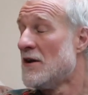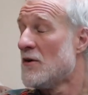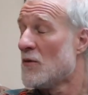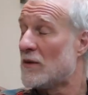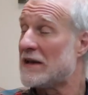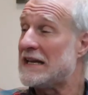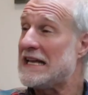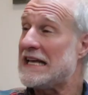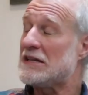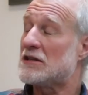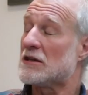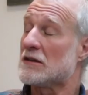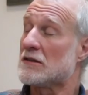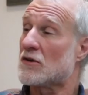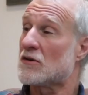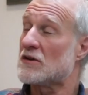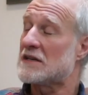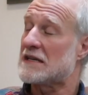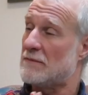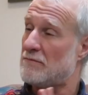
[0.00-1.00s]
We need to
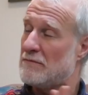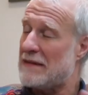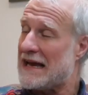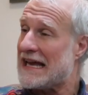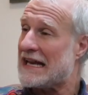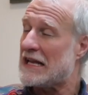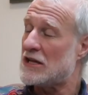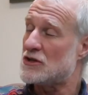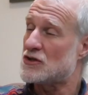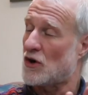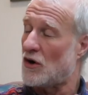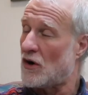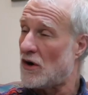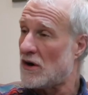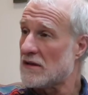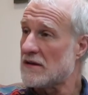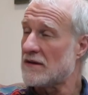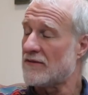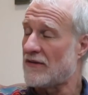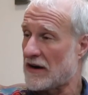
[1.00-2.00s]
learn to manage
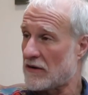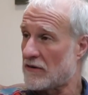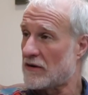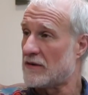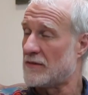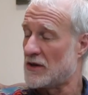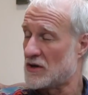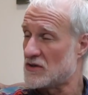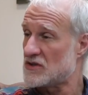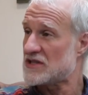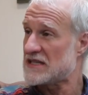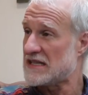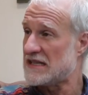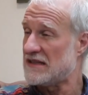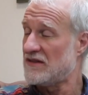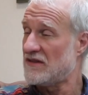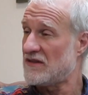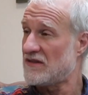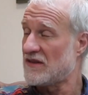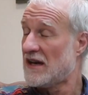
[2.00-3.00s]
all of our
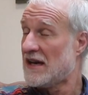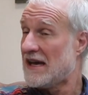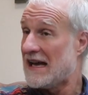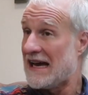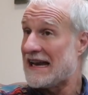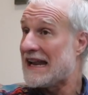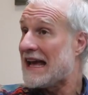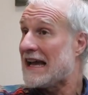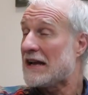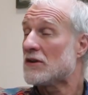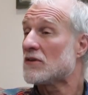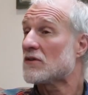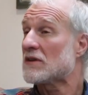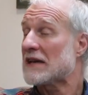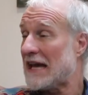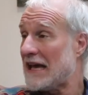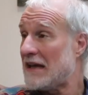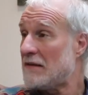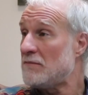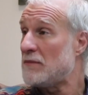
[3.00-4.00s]
emotions, and anger
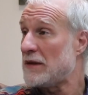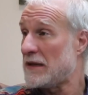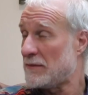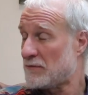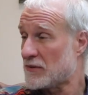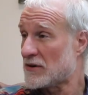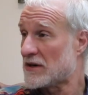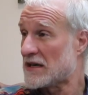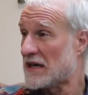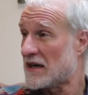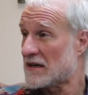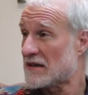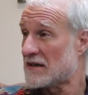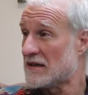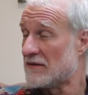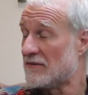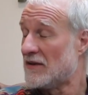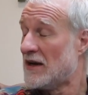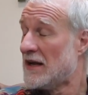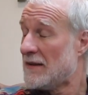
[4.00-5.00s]
can be
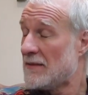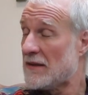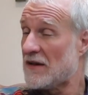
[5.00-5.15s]
productive.